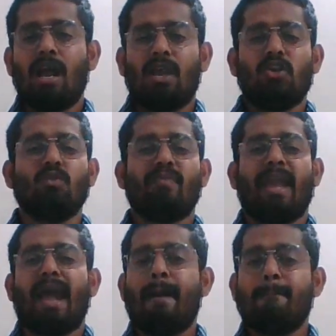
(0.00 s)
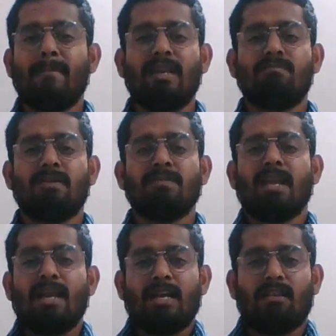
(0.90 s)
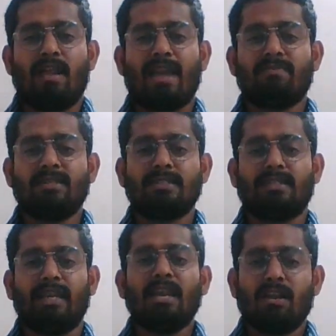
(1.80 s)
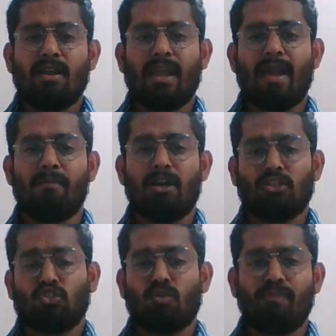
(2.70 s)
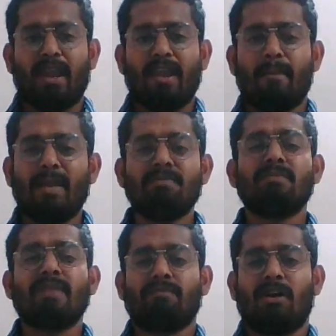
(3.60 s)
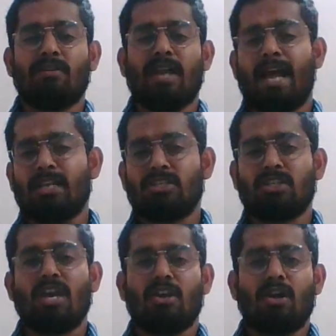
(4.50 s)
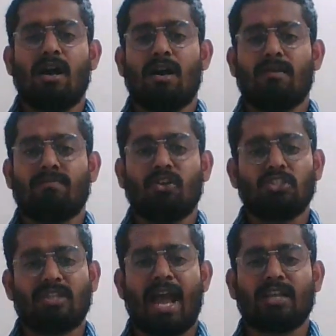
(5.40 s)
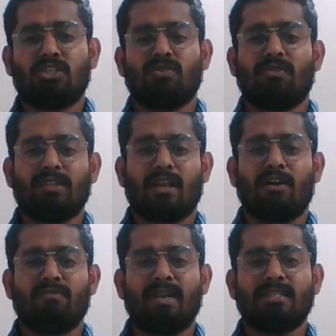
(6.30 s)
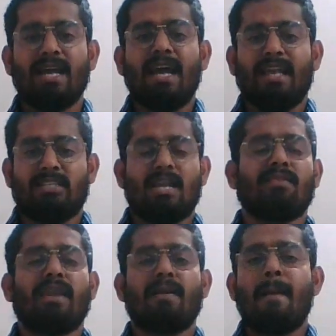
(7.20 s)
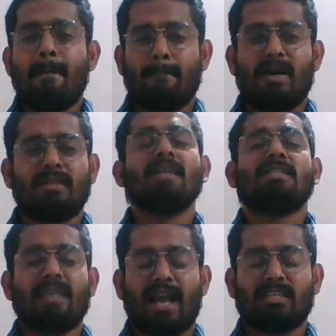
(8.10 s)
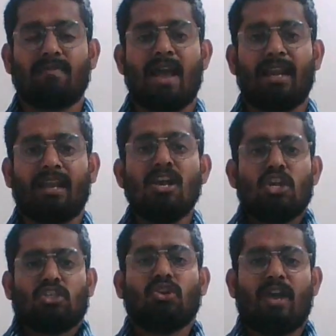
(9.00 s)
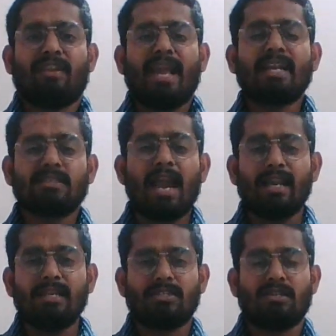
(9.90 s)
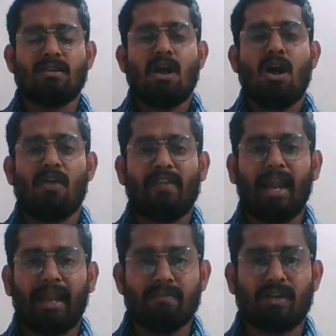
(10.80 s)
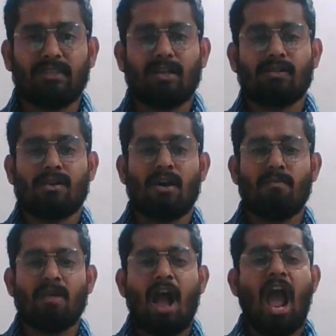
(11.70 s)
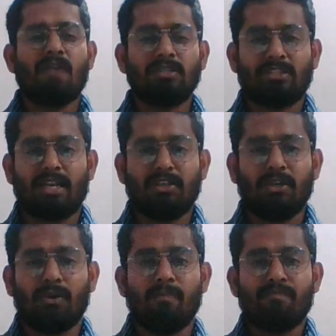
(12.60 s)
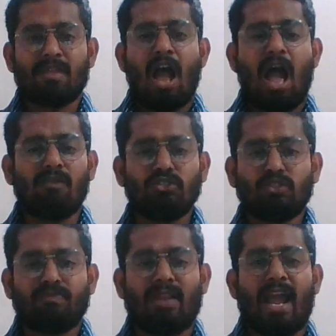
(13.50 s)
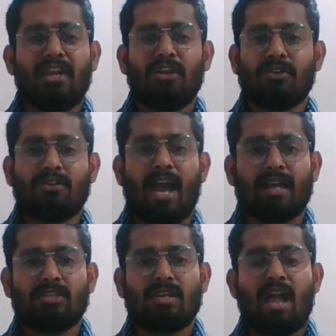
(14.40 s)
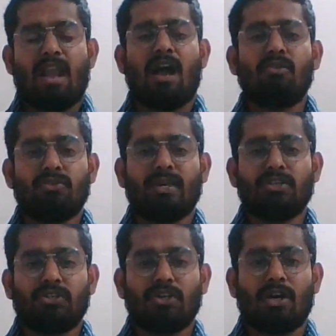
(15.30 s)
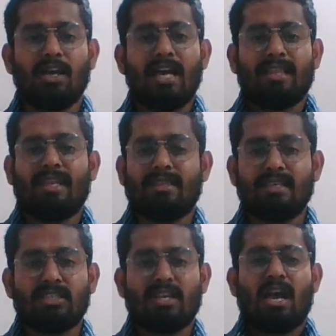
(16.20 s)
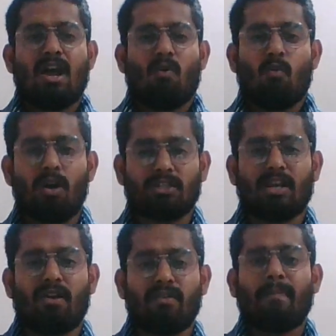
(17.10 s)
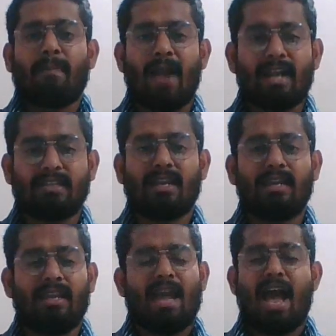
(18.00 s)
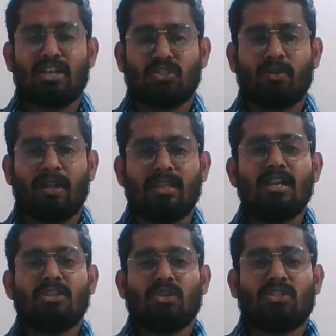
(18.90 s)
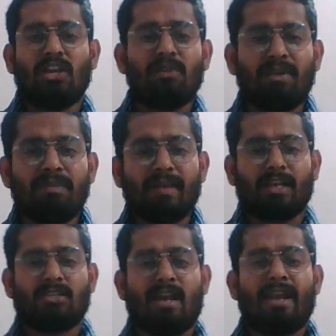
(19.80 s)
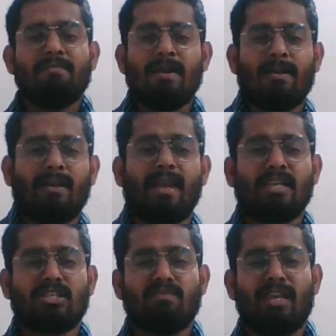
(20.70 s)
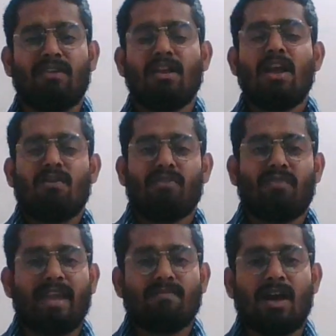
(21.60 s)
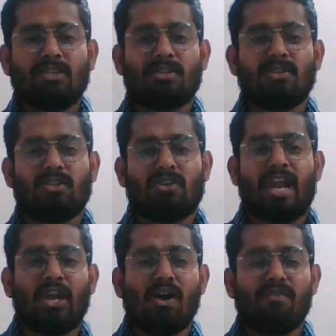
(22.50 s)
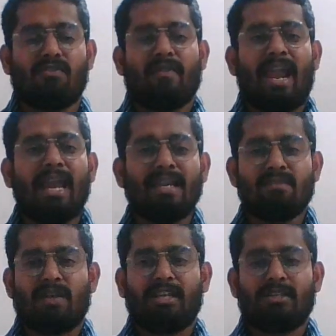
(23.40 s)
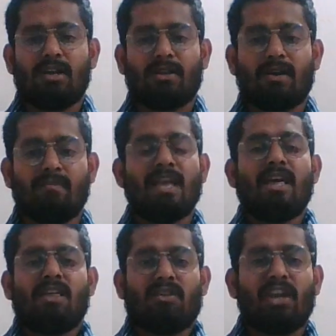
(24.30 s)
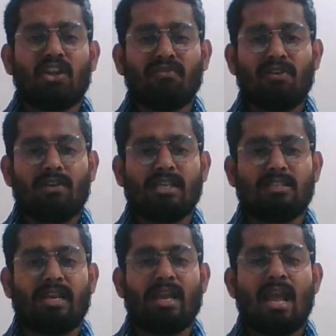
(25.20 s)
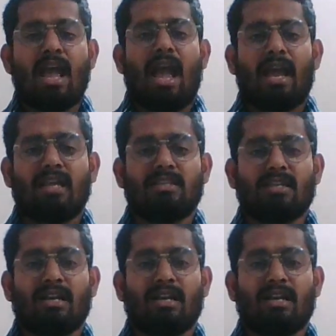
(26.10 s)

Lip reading: you pay a minimum liability amount. To pay a minimum amount as your tax to the government is nothing but tax planning. So in the next edition of IndiaMoney.com, I will tell you how to plan your tax and how to ensure that this works out practically as well. So till we meet next time, it's me, Vivek Bhaskar, signing off from IndiaMoney.com. Thank you for listening and